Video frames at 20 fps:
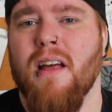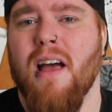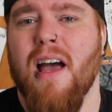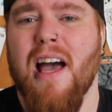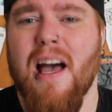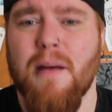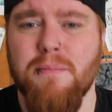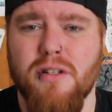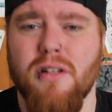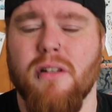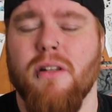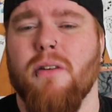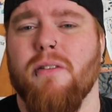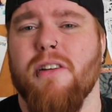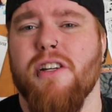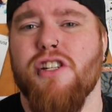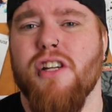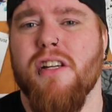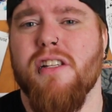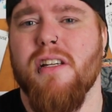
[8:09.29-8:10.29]

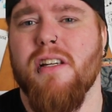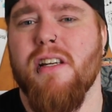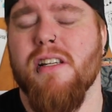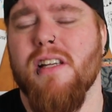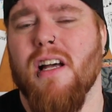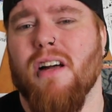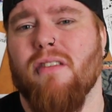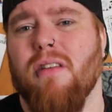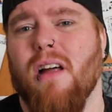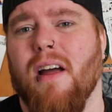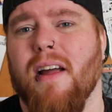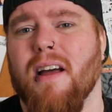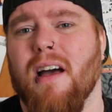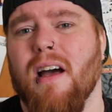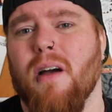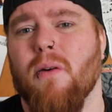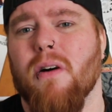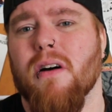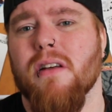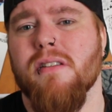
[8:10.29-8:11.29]
absolutely shitting yourself like
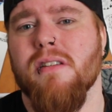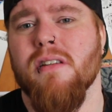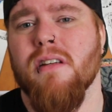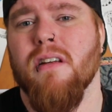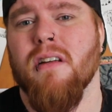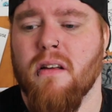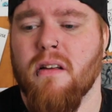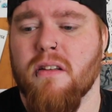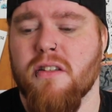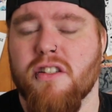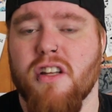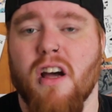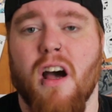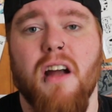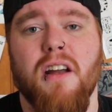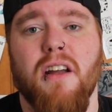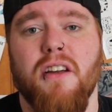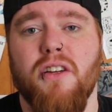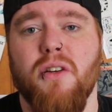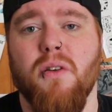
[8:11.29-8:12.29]
I was,
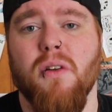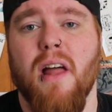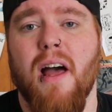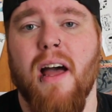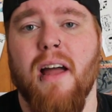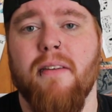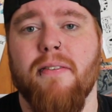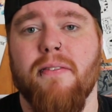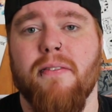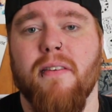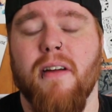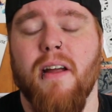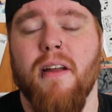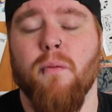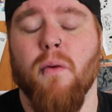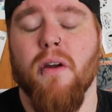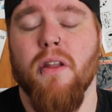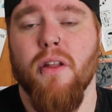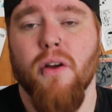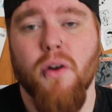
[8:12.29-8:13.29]
starting a new life in
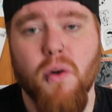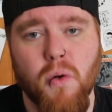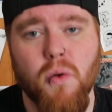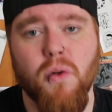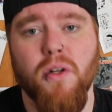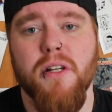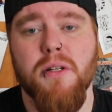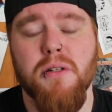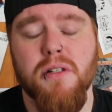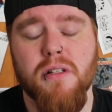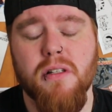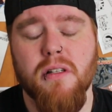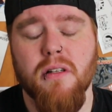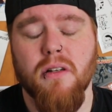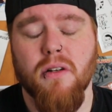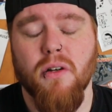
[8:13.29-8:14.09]
one of the coolest